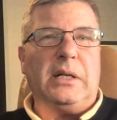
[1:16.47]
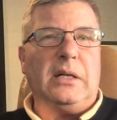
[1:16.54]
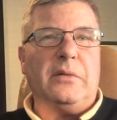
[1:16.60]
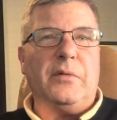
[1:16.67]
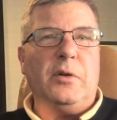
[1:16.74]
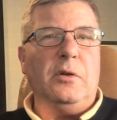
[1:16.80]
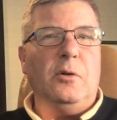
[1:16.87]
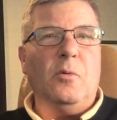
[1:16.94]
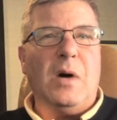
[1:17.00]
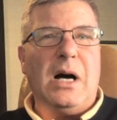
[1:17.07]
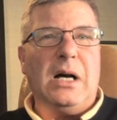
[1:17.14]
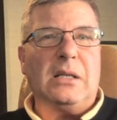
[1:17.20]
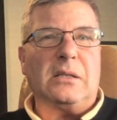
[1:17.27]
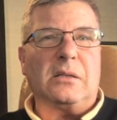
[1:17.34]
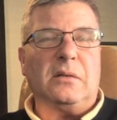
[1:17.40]
the
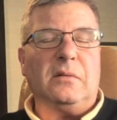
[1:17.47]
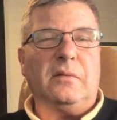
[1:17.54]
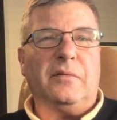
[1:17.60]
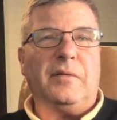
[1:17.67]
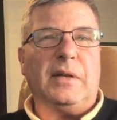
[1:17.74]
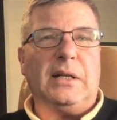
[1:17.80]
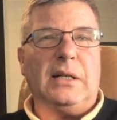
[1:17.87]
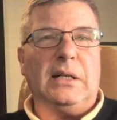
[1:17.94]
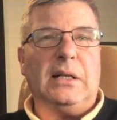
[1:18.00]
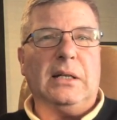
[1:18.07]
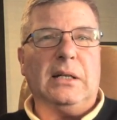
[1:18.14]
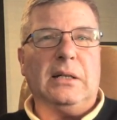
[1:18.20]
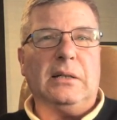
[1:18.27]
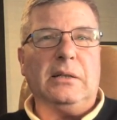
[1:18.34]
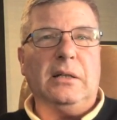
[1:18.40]
nuance of
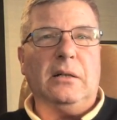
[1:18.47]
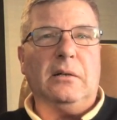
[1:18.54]
how